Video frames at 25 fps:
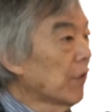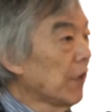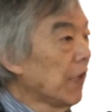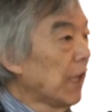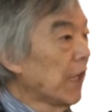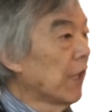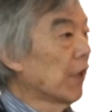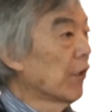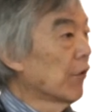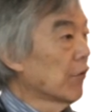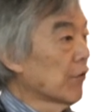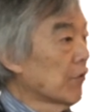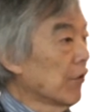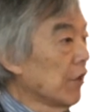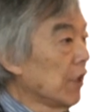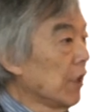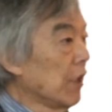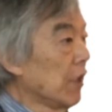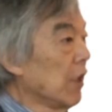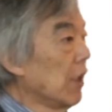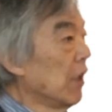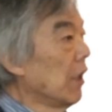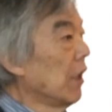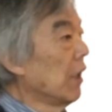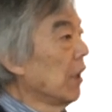the energy
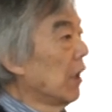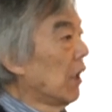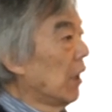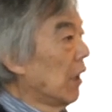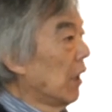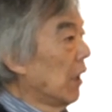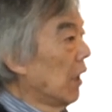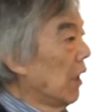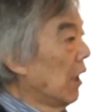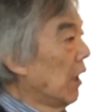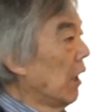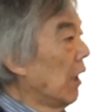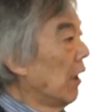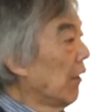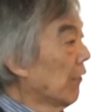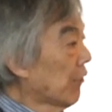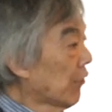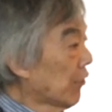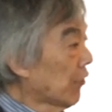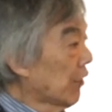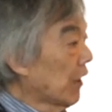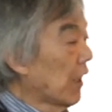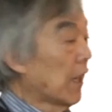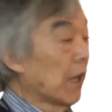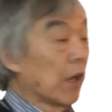of
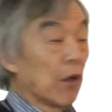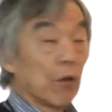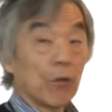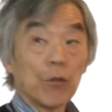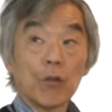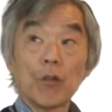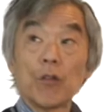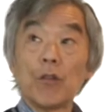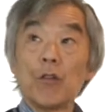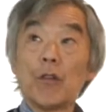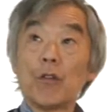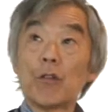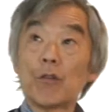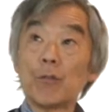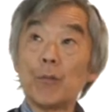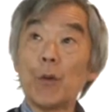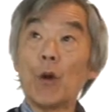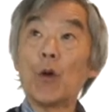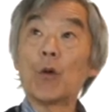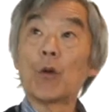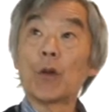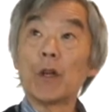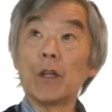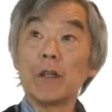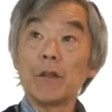sounds
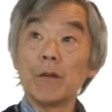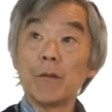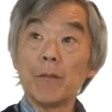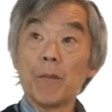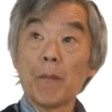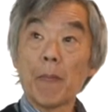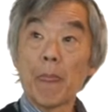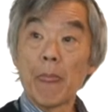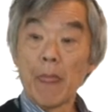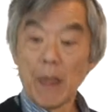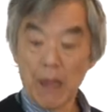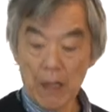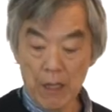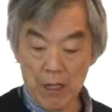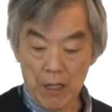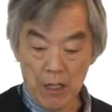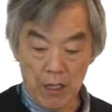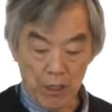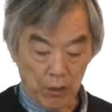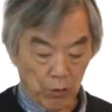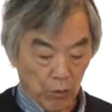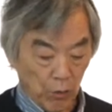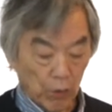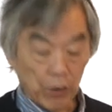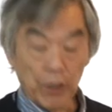spoken
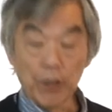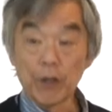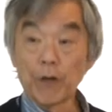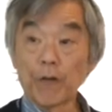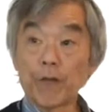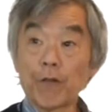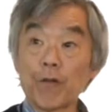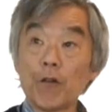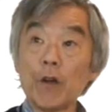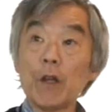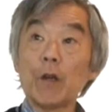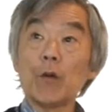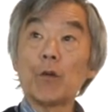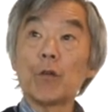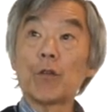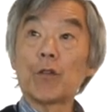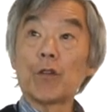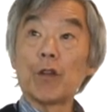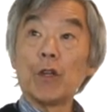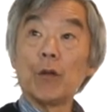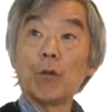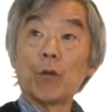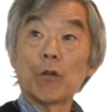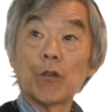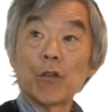according to
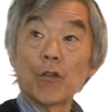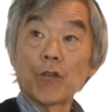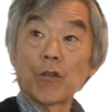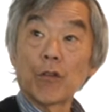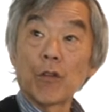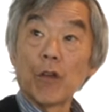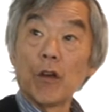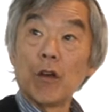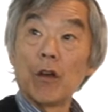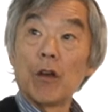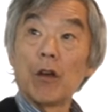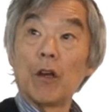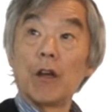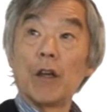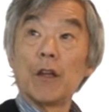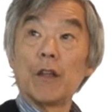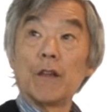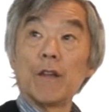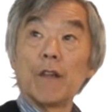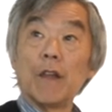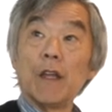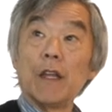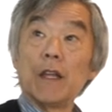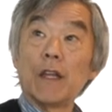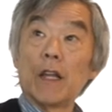frequency, which is
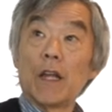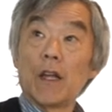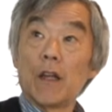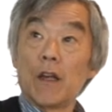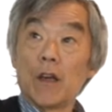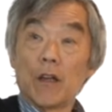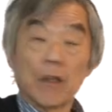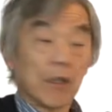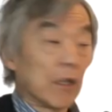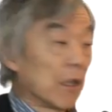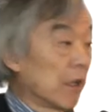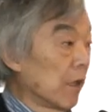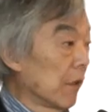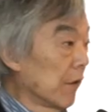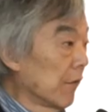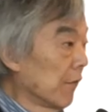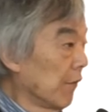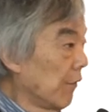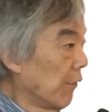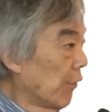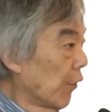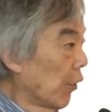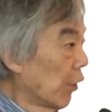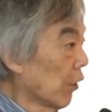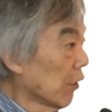the, on the
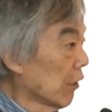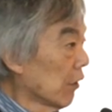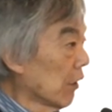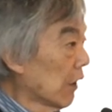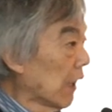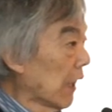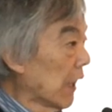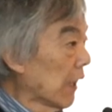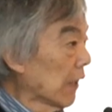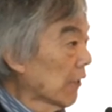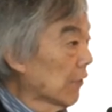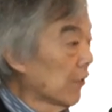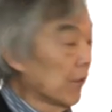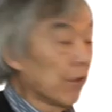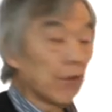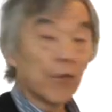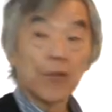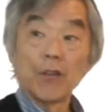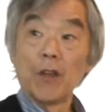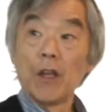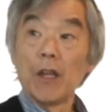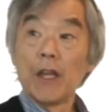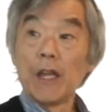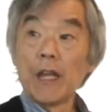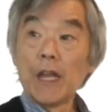vertical
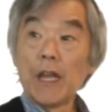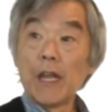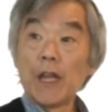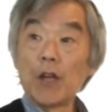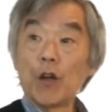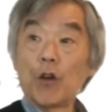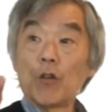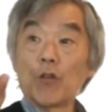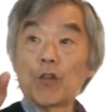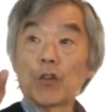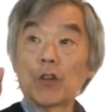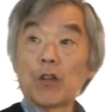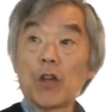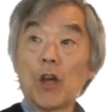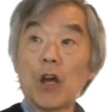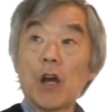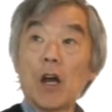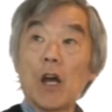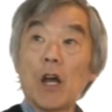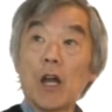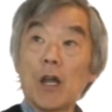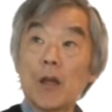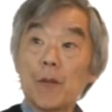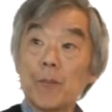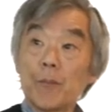axis, and over
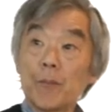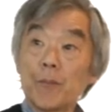time.